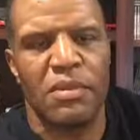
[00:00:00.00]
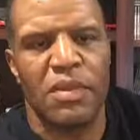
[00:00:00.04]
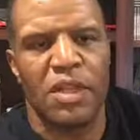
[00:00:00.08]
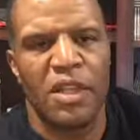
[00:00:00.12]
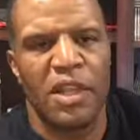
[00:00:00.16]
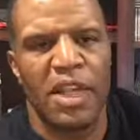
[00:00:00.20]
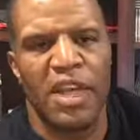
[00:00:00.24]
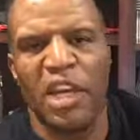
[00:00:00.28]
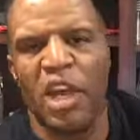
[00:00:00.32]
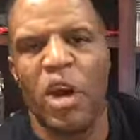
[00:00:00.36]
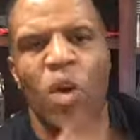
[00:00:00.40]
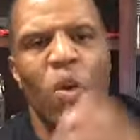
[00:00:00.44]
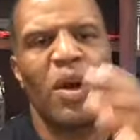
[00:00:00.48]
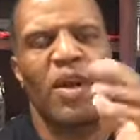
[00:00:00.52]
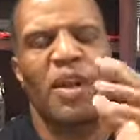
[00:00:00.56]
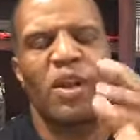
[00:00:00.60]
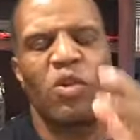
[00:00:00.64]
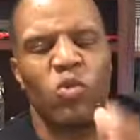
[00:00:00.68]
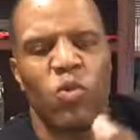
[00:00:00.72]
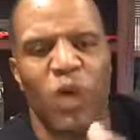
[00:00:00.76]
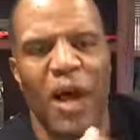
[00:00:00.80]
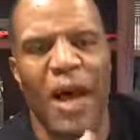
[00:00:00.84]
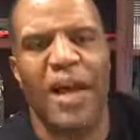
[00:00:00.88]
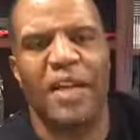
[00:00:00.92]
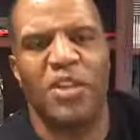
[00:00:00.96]
That no one can
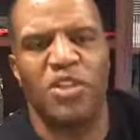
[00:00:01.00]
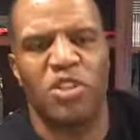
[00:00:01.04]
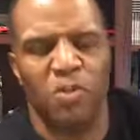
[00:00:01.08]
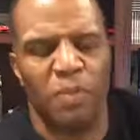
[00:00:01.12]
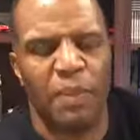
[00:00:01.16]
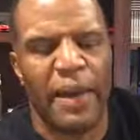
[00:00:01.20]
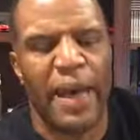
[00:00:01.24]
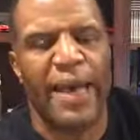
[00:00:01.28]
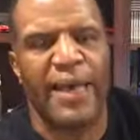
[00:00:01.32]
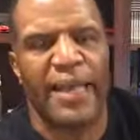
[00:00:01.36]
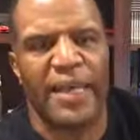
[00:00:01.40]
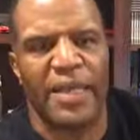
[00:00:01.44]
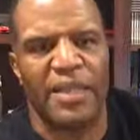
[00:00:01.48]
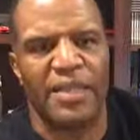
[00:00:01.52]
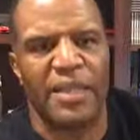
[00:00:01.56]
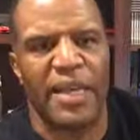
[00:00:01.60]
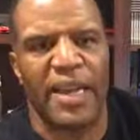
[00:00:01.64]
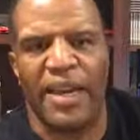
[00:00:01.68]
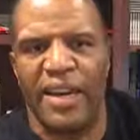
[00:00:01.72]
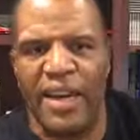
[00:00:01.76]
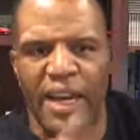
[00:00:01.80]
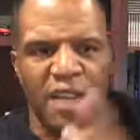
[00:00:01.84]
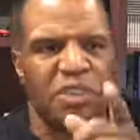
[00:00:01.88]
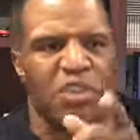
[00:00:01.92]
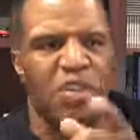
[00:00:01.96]
ride your back, he
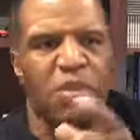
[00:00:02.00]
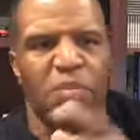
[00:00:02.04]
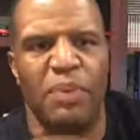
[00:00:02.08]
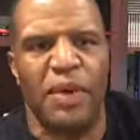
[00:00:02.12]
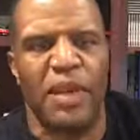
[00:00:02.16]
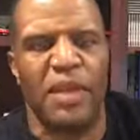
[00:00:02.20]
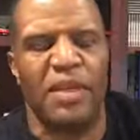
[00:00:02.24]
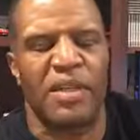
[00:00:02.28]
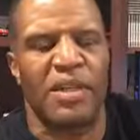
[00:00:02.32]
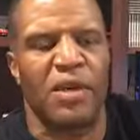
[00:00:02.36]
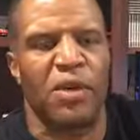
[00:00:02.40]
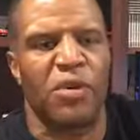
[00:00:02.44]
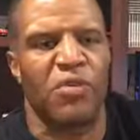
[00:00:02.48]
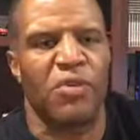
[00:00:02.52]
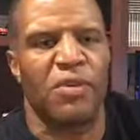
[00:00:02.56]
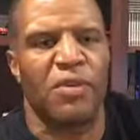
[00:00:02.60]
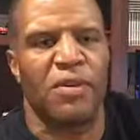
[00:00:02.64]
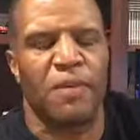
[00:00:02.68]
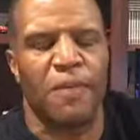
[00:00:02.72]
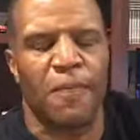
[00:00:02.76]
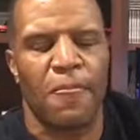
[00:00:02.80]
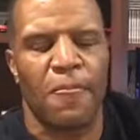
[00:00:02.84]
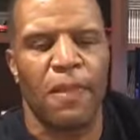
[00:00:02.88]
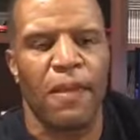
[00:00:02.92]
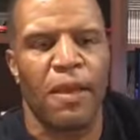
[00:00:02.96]
said, unless you're bent over.
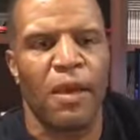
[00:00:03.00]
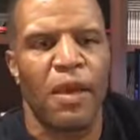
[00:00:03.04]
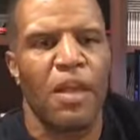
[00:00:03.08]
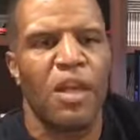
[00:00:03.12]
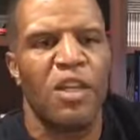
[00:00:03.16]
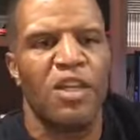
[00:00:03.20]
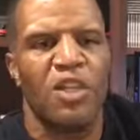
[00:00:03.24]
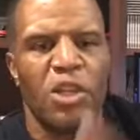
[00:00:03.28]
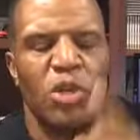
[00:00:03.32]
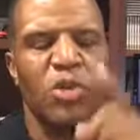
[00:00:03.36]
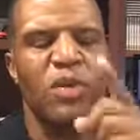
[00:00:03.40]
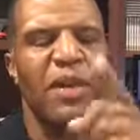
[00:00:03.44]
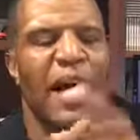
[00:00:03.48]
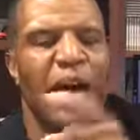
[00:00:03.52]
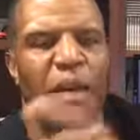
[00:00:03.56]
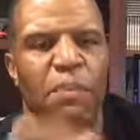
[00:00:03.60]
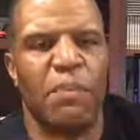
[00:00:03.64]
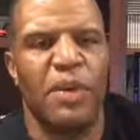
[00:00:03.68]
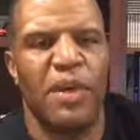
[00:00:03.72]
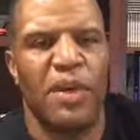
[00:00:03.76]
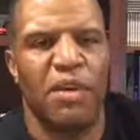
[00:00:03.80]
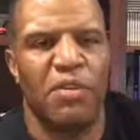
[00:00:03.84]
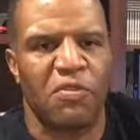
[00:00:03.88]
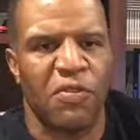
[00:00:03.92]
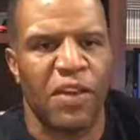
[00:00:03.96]
Do not
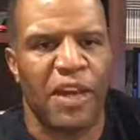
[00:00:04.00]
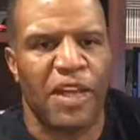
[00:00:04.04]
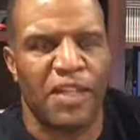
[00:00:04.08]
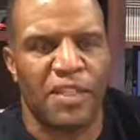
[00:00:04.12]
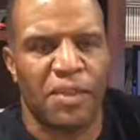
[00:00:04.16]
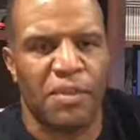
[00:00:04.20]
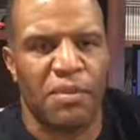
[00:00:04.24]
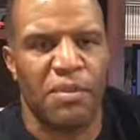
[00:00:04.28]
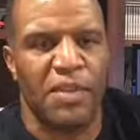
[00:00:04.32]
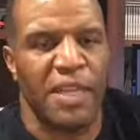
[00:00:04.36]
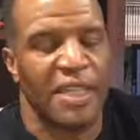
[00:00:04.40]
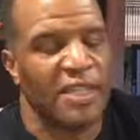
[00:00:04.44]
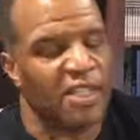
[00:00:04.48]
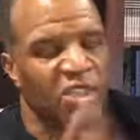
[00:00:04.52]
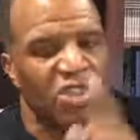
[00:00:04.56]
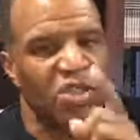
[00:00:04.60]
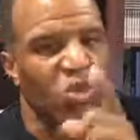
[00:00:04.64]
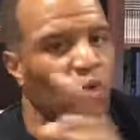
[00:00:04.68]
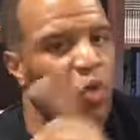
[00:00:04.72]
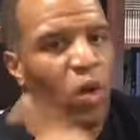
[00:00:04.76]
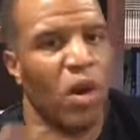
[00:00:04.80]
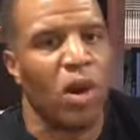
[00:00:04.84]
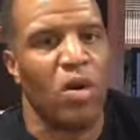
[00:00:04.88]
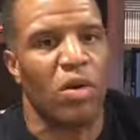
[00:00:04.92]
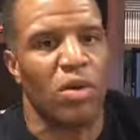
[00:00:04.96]
be a victim. This is the
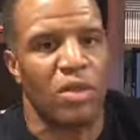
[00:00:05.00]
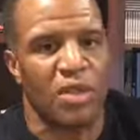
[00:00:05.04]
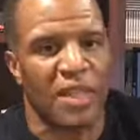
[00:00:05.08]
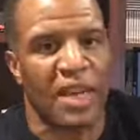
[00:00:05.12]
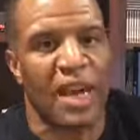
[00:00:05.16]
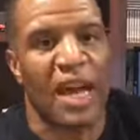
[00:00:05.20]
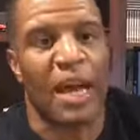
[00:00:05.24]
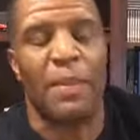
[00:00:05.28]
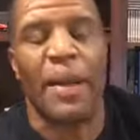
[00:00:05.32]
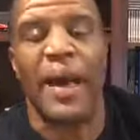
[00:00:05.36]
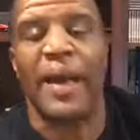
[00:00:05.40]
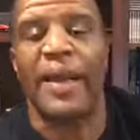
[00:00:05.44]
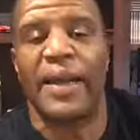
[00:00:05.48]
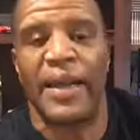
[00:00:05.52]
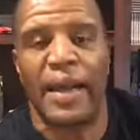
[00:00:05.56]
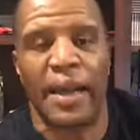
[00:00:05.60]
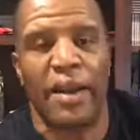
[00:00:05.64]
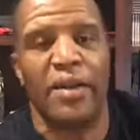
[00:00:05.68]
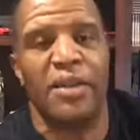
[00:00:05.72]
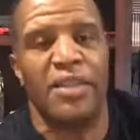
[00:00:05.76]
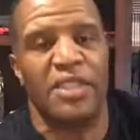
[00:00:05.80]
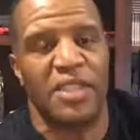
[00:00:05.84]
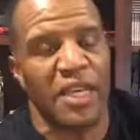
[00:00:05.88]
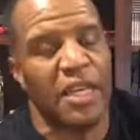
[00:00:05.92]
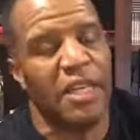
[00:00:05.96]
wrong time. I
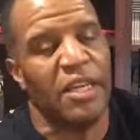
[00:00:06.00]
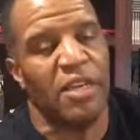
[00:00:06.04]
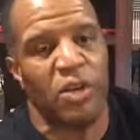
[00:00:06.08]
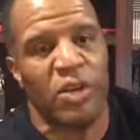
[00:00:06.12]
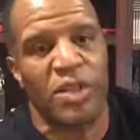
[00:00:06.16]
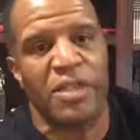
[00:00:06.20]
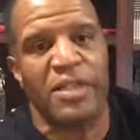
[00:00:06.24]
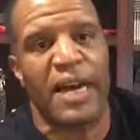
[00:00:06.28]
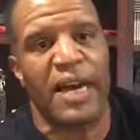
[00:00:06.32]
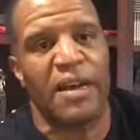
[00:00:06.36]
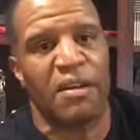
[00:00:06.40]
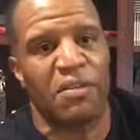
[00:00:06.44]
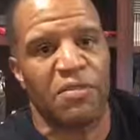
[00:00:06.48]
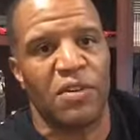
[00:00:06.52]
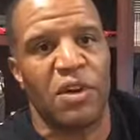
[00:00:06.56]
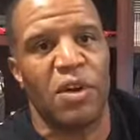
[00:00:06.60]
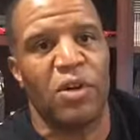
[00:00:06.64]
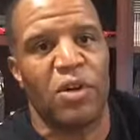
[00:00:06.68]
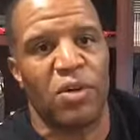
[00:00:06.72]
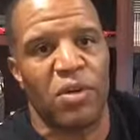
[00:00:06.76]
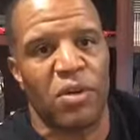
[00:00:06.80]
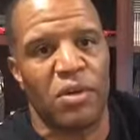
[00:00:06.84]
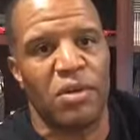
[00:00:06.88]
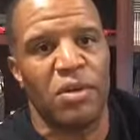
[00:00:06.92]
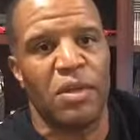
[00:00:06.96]
guarantee you it's out of
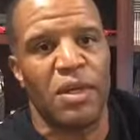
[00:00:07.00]
vogue.